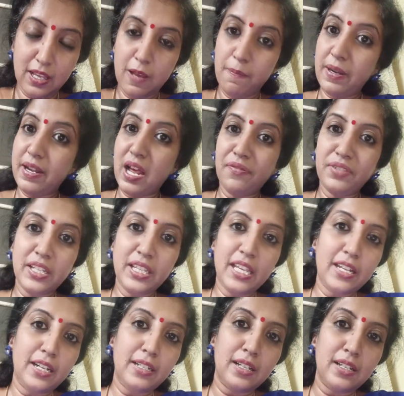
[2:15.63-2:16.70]
But after he
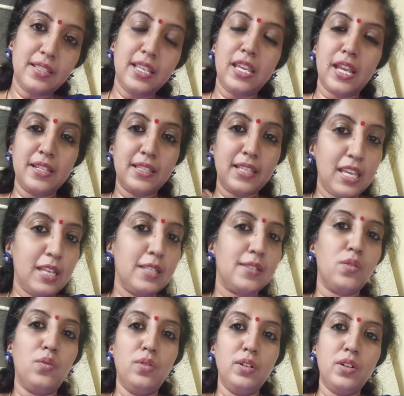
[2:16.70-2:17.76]
returns, he can see his
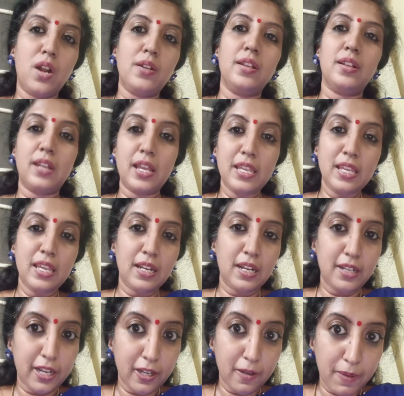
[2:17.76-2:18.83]
own daughter lying in a
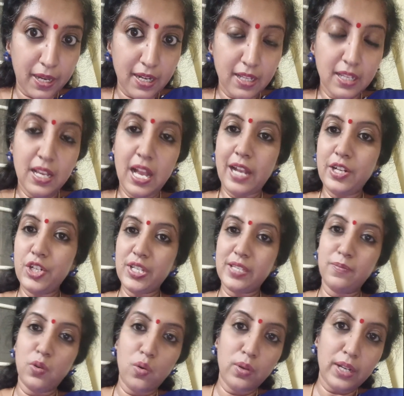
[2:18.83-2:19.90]
dead bed and she's
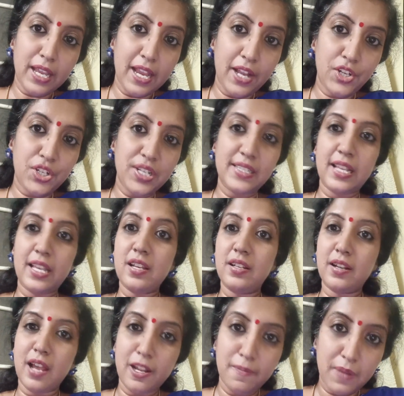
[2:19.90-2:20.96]
more aged, she's like a
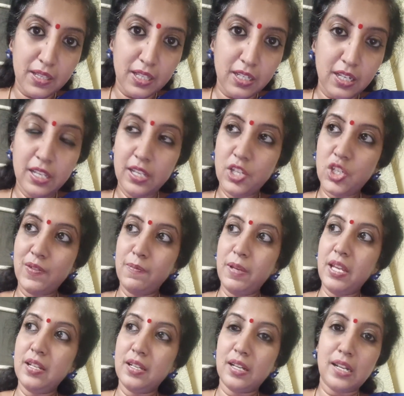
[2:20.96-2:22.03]
grandmother, she will be
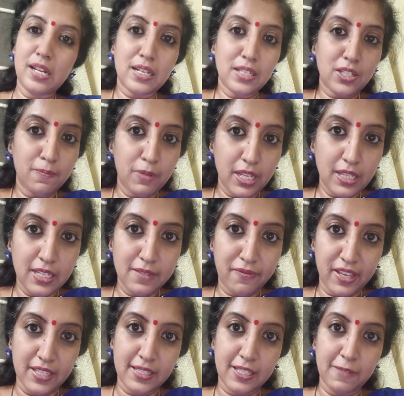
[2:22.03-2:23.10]
in her last breathing
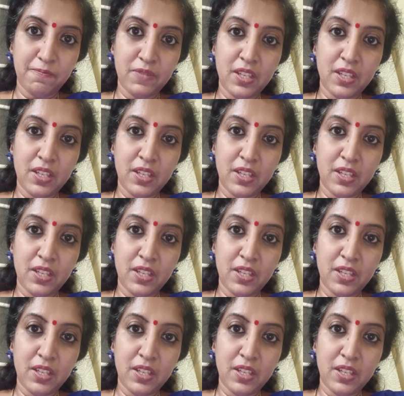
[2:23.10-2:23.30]
phase.